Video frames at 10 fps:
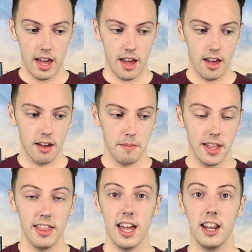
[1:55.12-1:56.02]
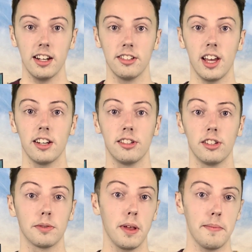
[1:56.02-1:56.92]
And then I decided to
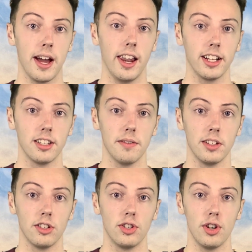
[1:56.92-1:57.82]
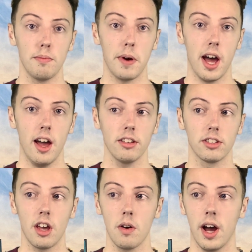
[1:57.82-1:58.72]
split my elective into two parts.
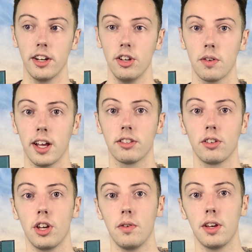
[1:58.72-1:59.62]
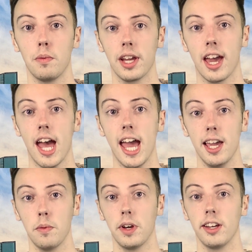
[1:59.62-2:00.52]
So at Newcastle Uni we get
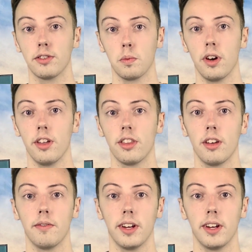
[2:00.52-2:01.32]
8 weeks worth of